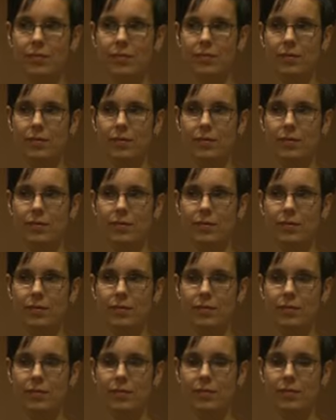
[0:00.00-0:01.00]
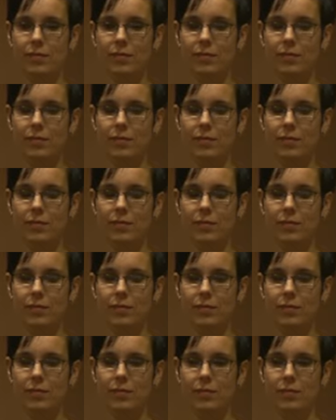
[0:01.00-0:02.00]

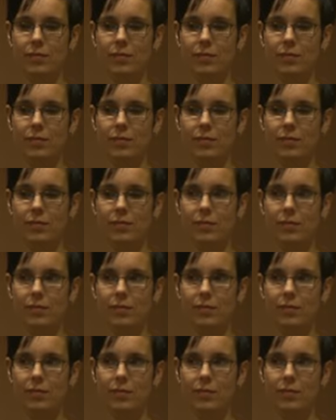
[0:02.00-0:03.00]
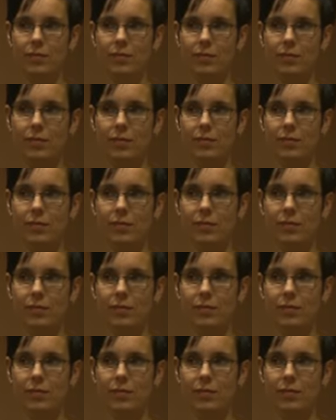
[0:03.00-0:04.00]

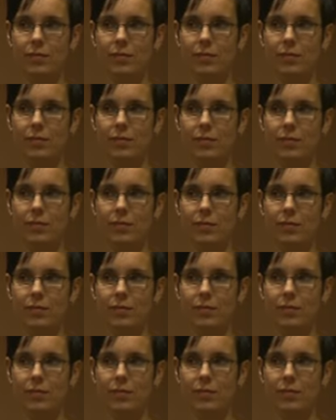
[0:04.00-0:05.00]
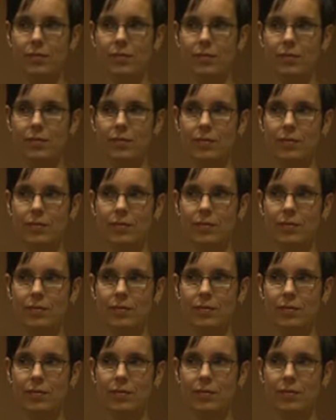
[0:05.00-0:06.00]

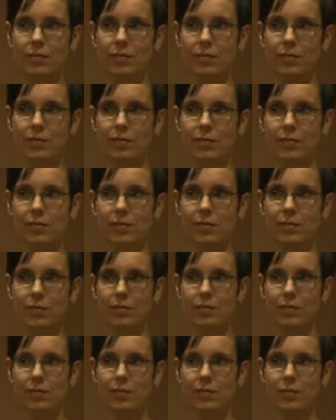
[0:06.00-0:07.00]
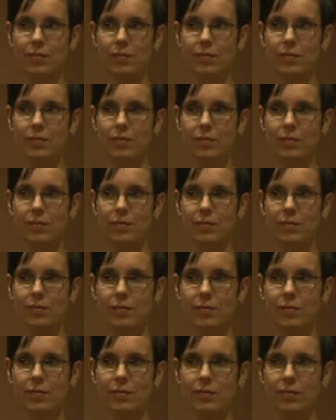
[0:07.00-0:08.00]
(silent)